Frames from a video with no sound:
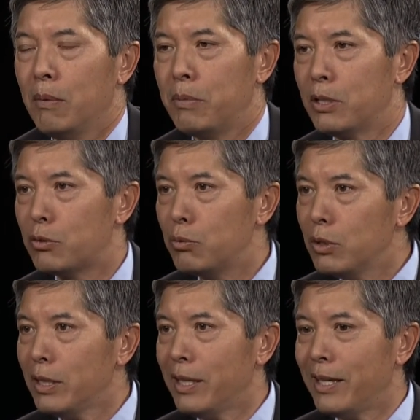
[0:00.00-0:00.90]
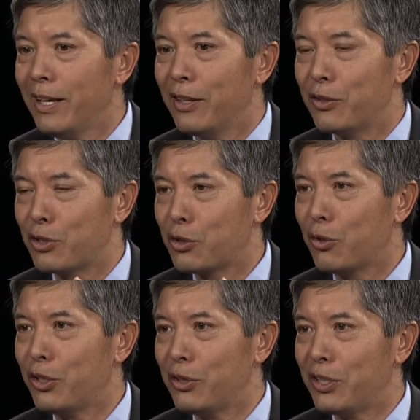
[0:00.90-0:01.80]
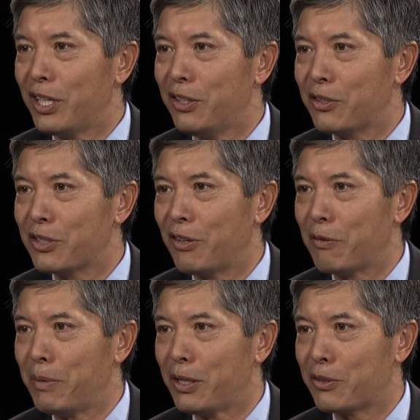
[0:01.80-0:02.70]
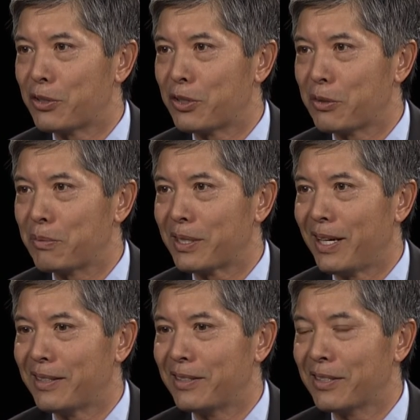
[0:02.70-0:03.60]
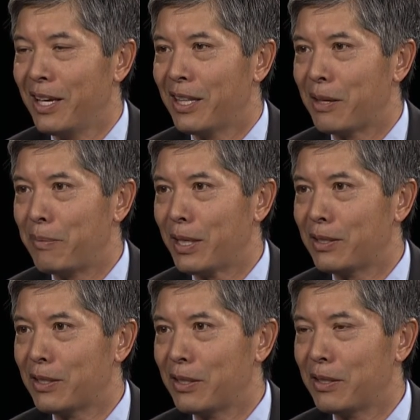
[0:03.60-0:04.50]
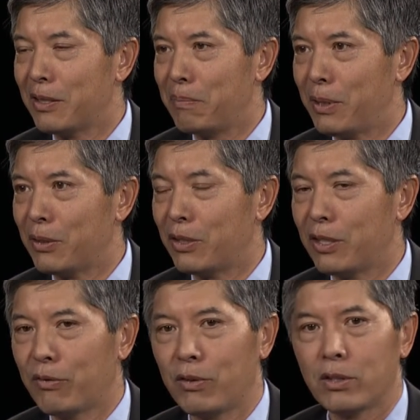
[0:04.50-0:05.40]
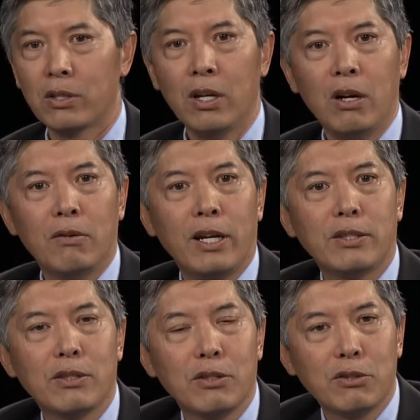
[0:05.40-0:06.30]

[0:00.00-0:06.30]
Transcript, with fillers: but it's really the story you tell yourself about your circumstances that makes the bigger difference, right? So,